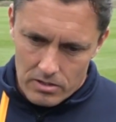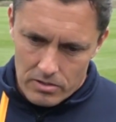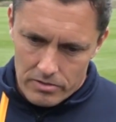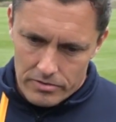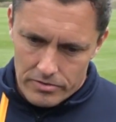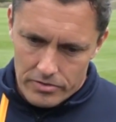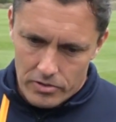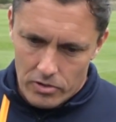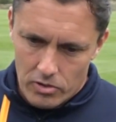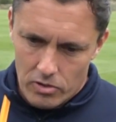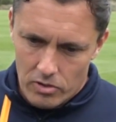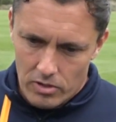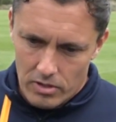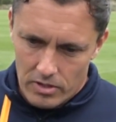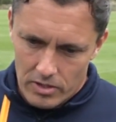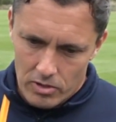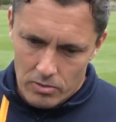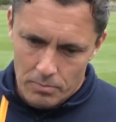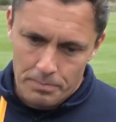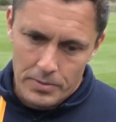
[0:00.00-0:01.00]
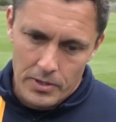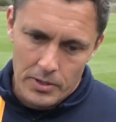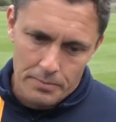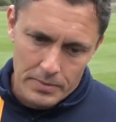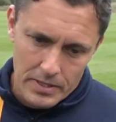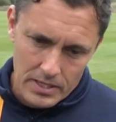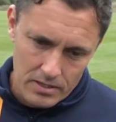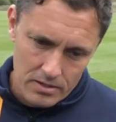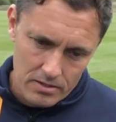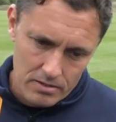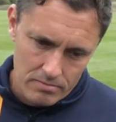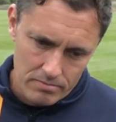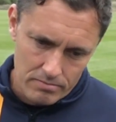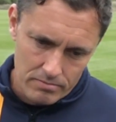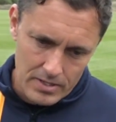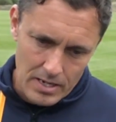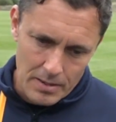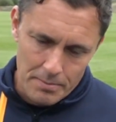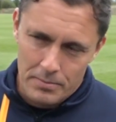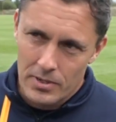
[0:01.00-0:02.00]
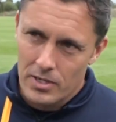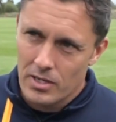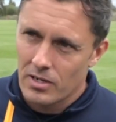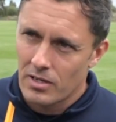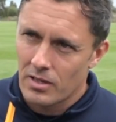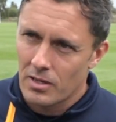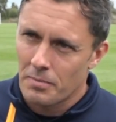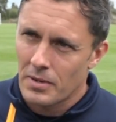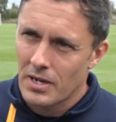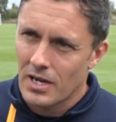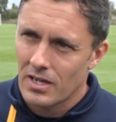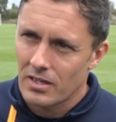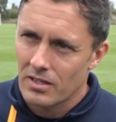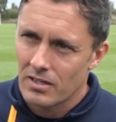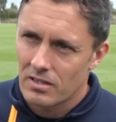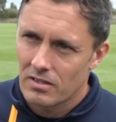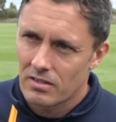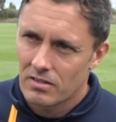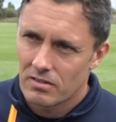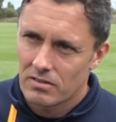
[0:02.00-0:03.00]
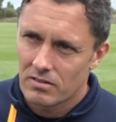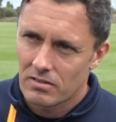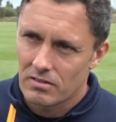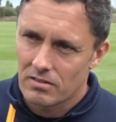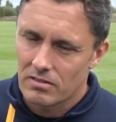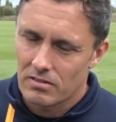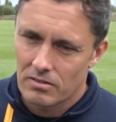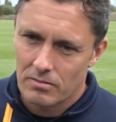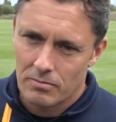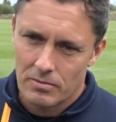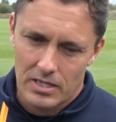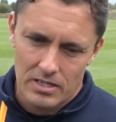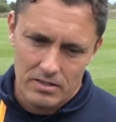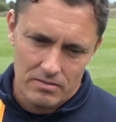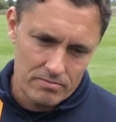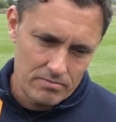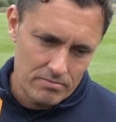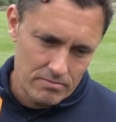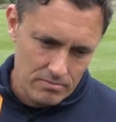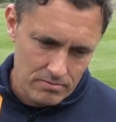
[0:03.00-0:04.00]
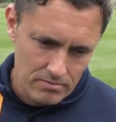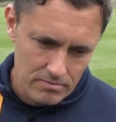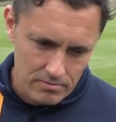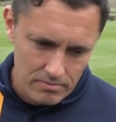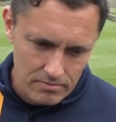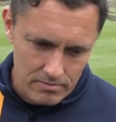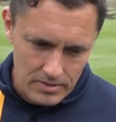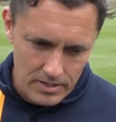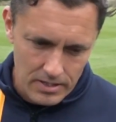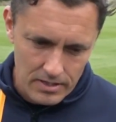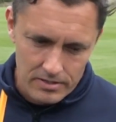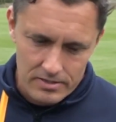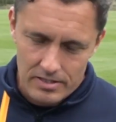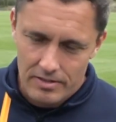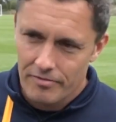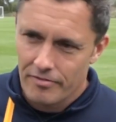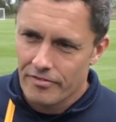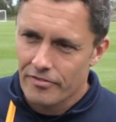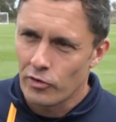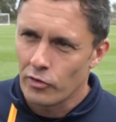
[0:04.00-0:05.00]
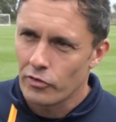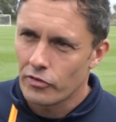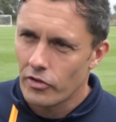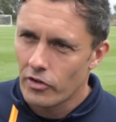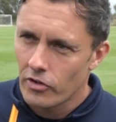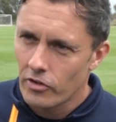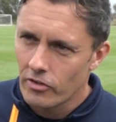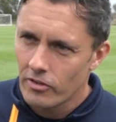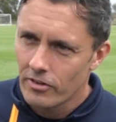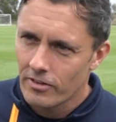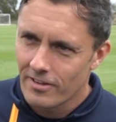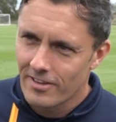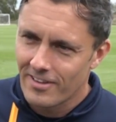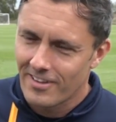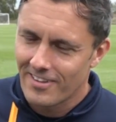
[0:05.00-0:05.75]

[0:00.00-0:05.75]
so you know, bit big Dan Burn at the back, you know, about nearly seven foot tall.